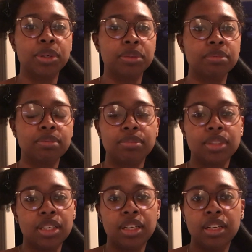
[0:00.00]
room
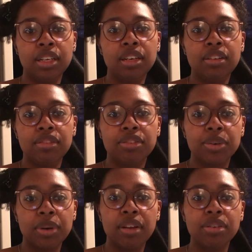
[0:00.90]

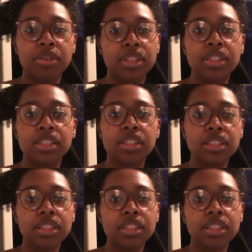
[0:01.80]
for whatever reason.